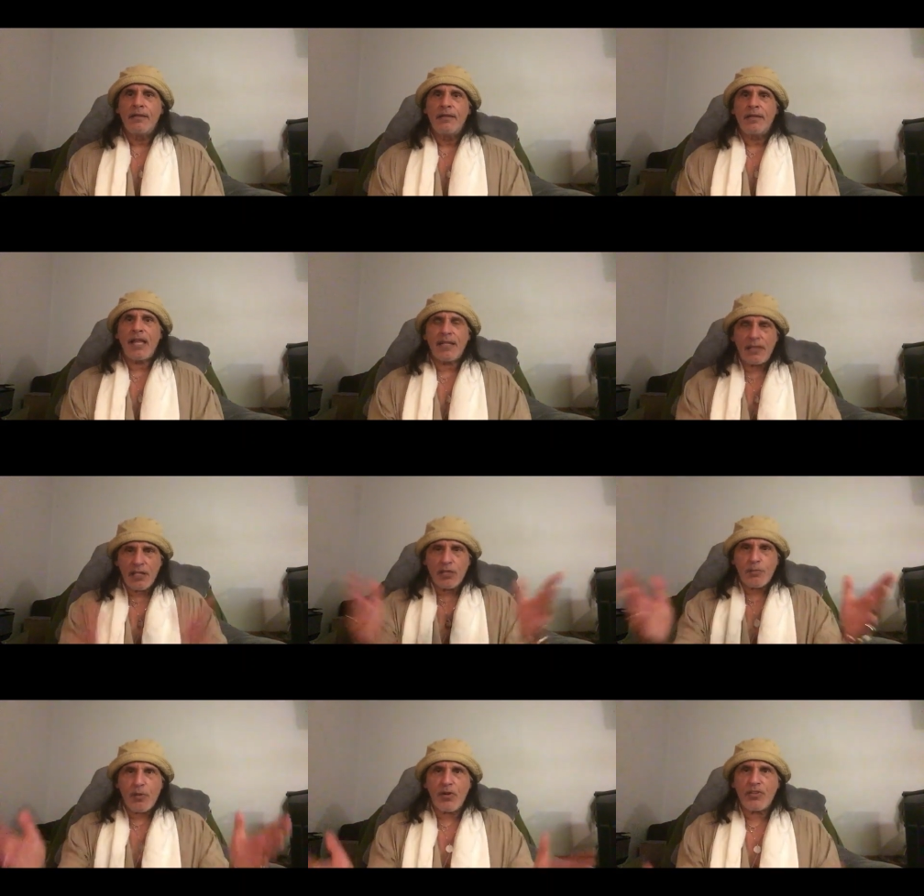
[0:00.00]
like
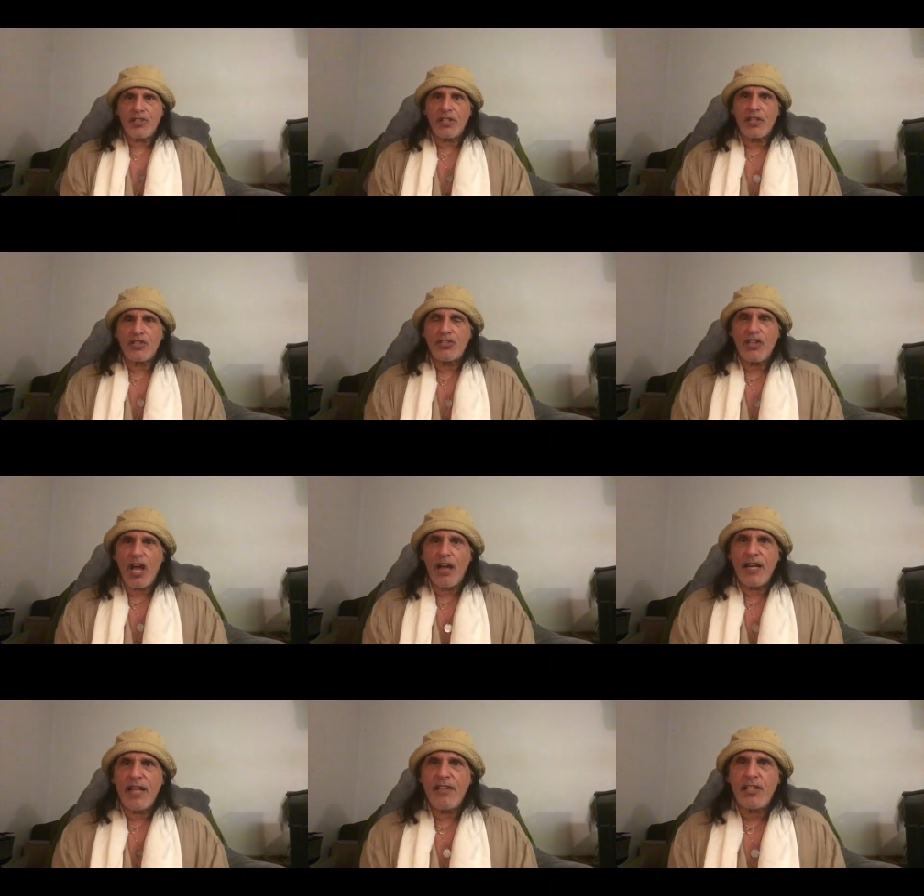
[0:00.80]
this person has
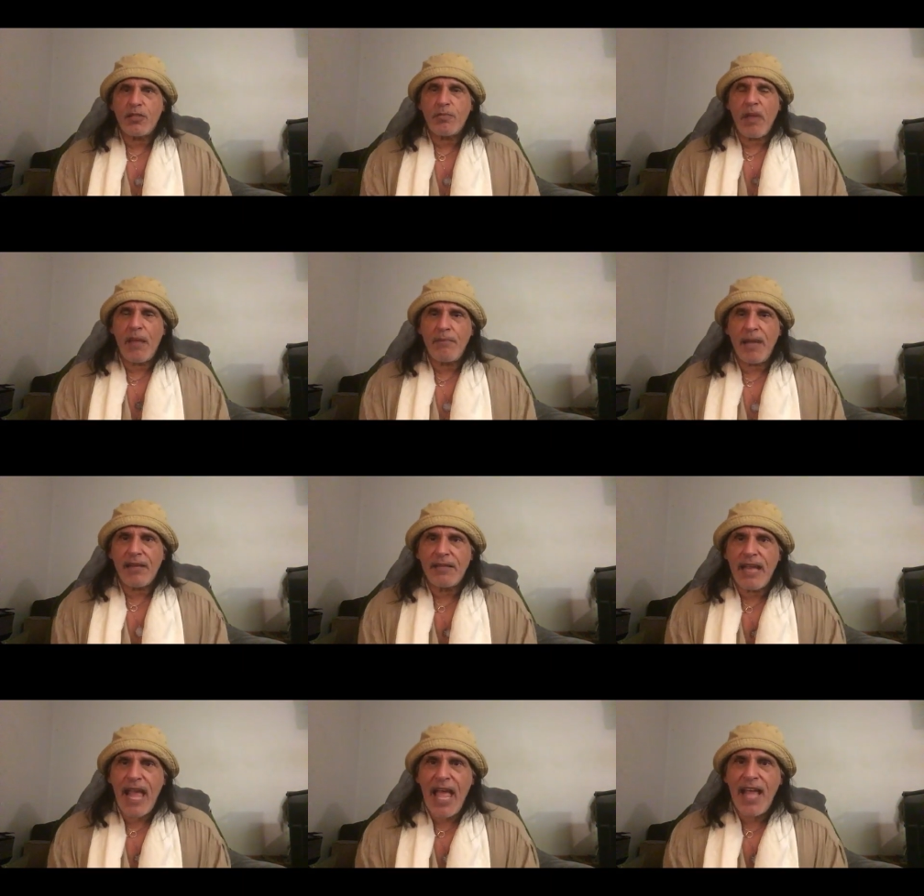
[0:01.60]
done and this and my
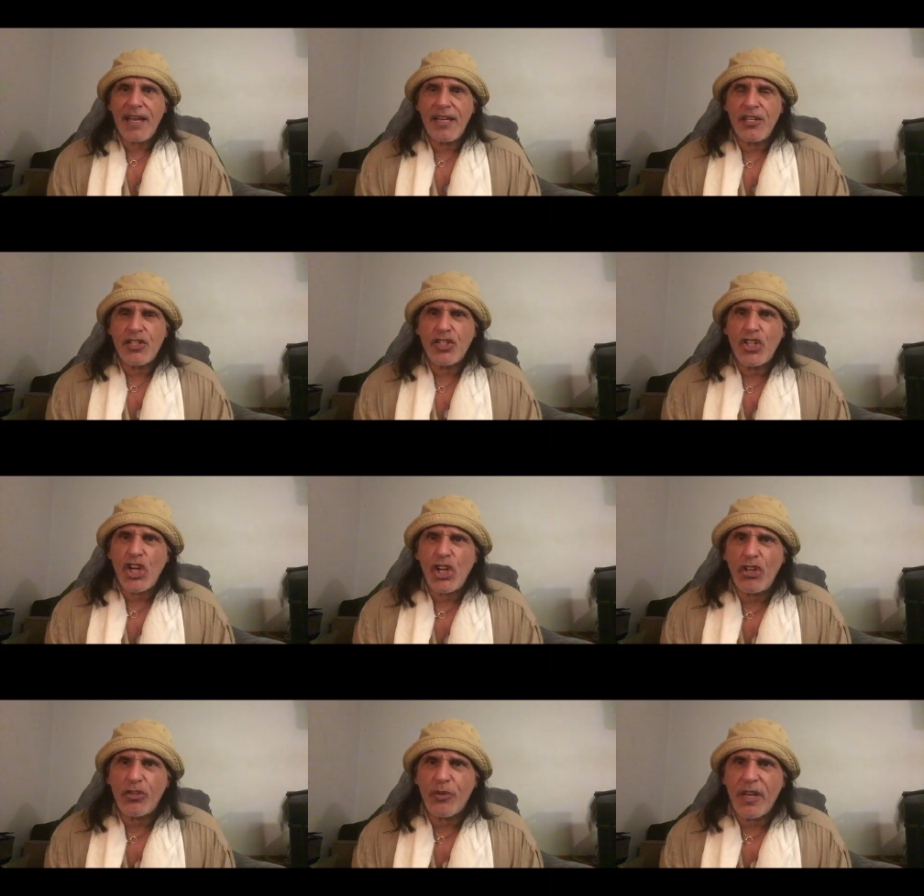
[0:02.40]
dad and his
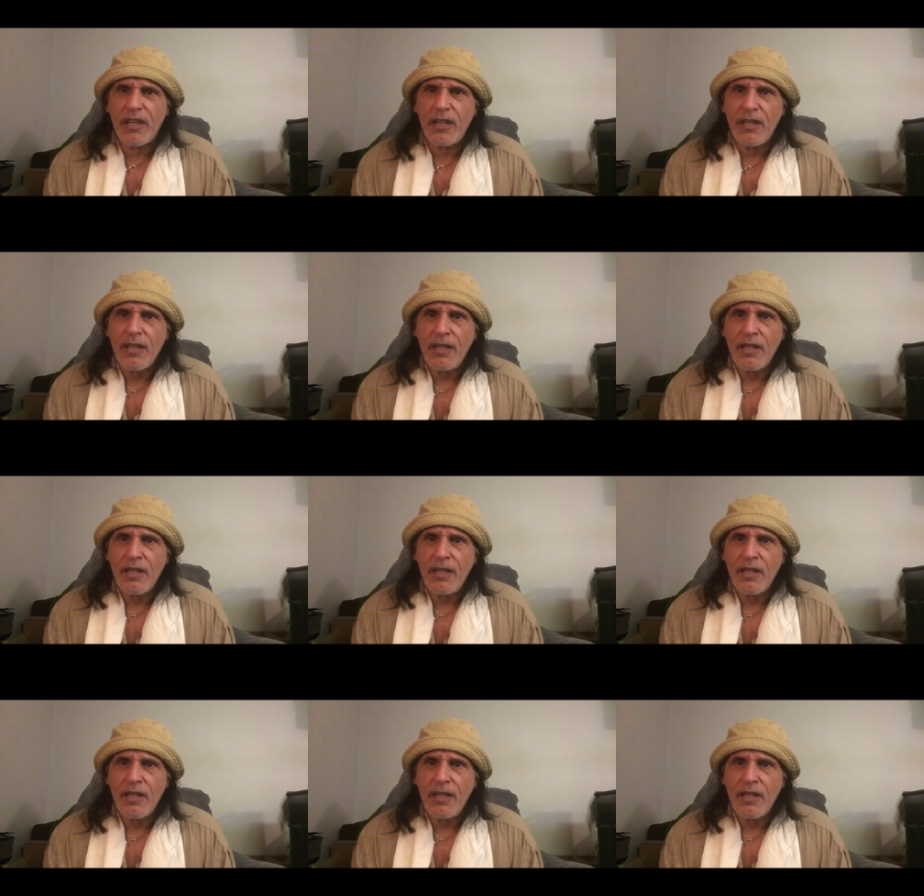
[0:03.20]
children